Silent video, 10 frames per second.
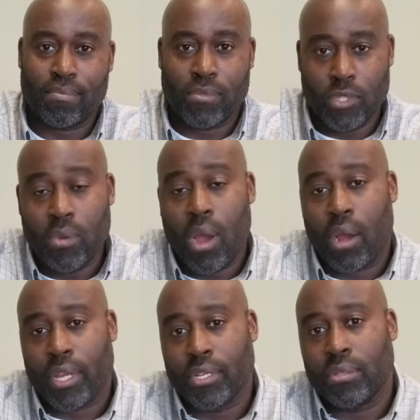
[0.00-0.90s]
You
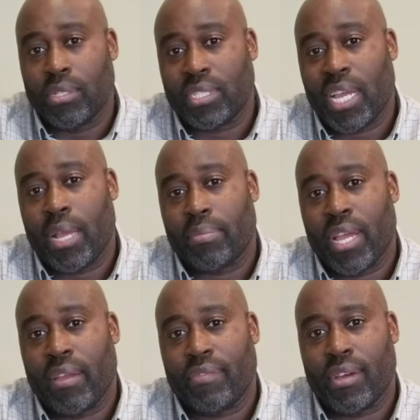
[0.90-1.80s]
all can do the same
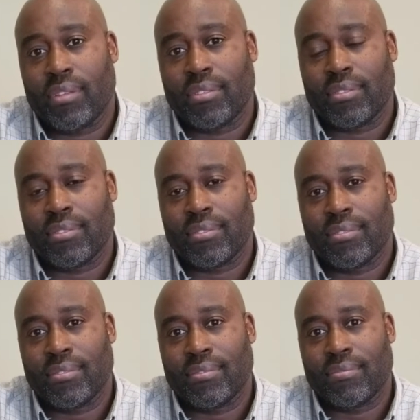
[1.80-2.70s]
thing for us.
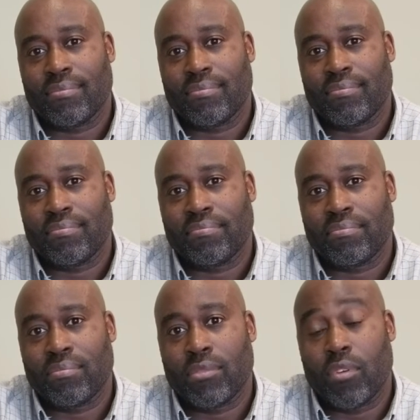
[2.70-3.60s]

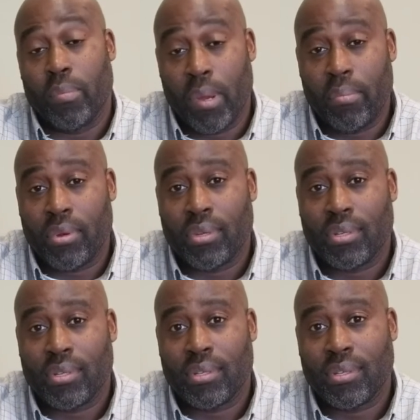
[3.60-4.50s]
Remember,
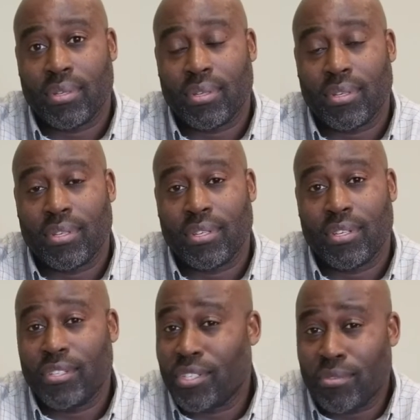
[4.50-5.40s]

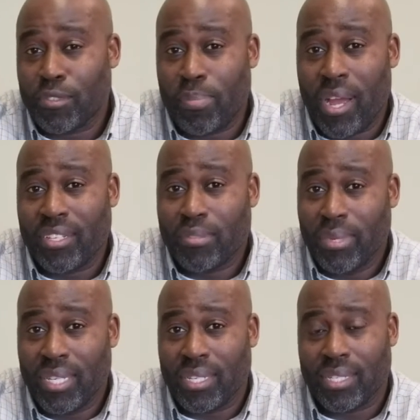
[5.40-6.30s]
it's your
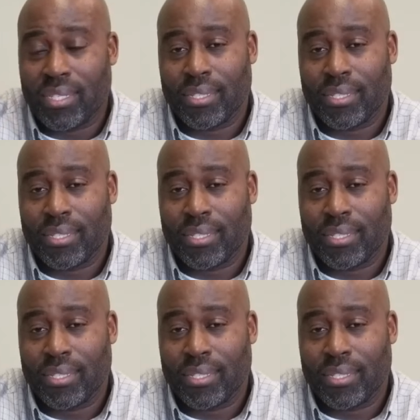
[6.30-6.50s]
responsibility.